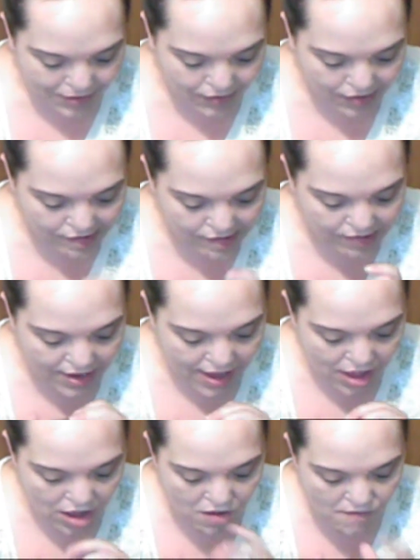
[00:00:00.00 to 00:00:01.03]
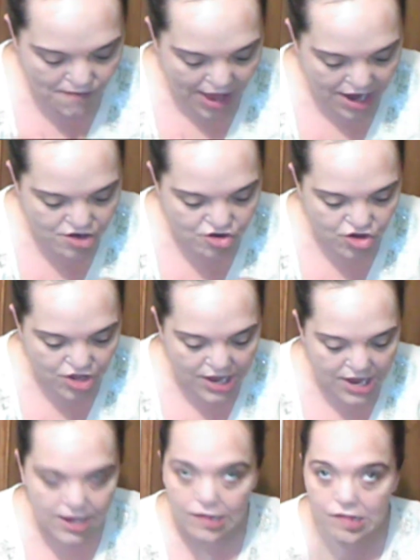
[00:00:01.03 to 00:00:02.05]
But this is the e.l.f.
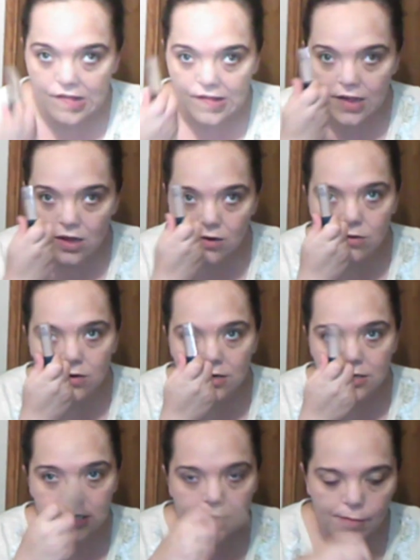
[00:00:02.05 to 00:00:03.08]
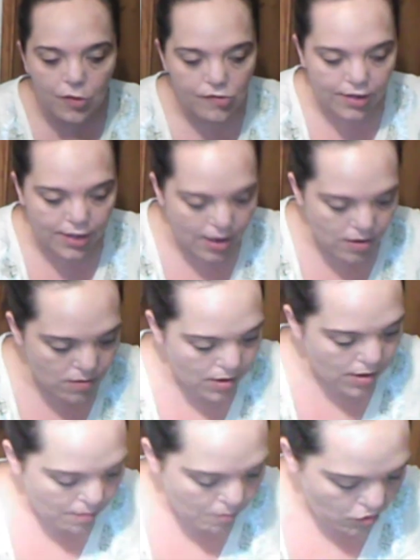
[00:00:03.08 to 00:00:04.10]
HD concealer that I'm using
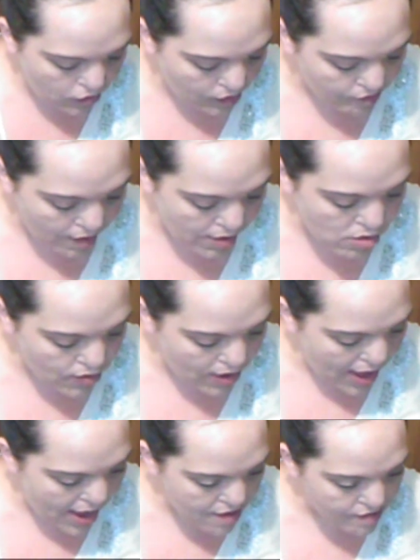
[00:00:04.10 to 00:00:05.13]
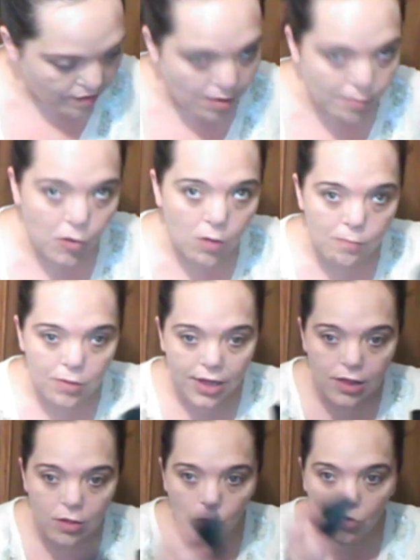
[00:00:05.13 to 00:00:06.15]
now. Putting this under the eyes and I'm going to
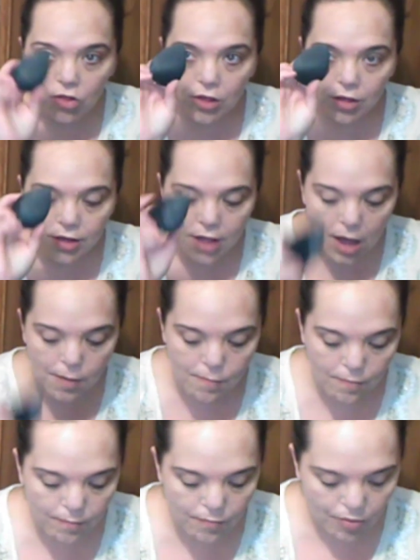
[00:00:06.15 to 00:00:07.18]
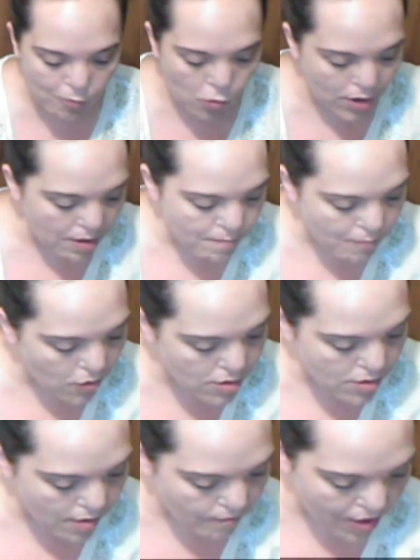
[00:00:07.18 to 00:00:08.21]
blend it with the top, the pointy part